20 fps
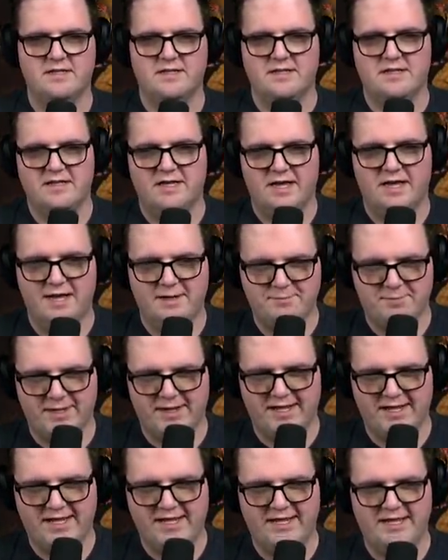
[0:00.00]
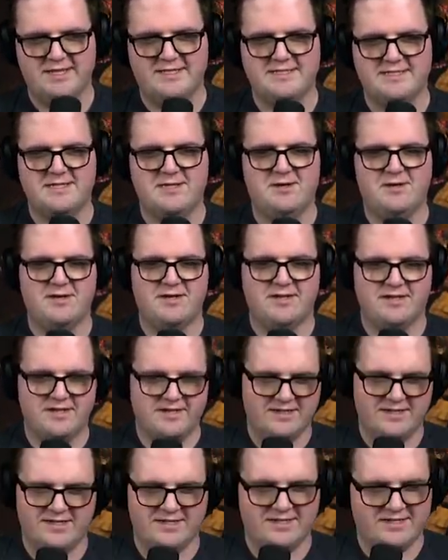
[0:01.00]
Hey, buddy, how's it going? Hey,
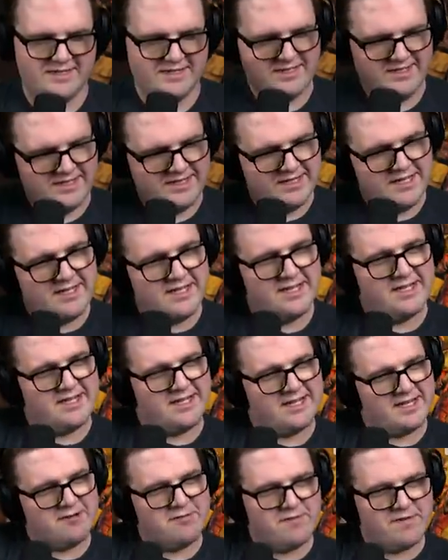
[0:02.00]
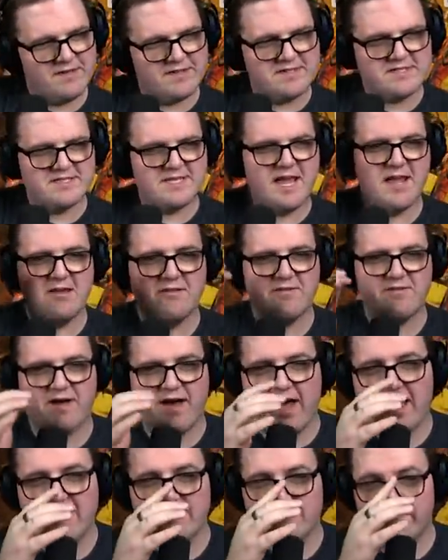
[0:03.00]
bud. Hey. You feel safe? I
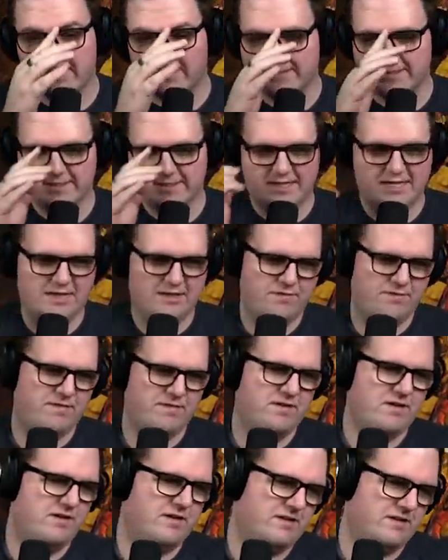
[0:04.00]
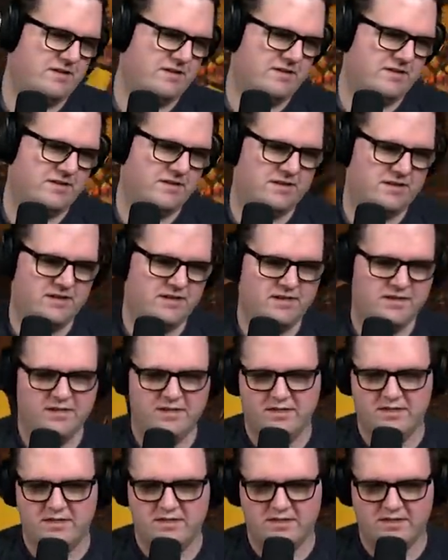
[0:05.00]
feel safe. I feel safe.